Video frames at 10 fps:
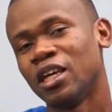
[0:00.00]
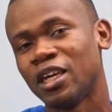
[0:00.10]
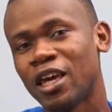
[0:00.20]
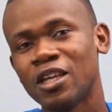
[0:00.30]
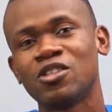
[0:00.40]
In
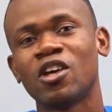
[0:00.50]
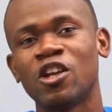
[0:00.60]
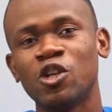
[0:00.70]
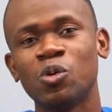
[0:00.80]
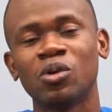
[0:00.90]
case you are
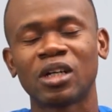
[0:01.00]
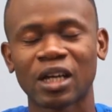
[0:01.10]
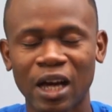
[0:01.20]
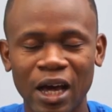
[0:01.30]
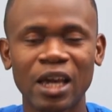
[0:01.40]
new,
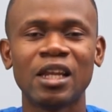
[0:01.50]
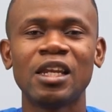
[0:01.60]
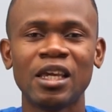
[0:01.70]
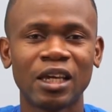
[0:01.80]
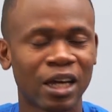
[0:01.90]
kindly,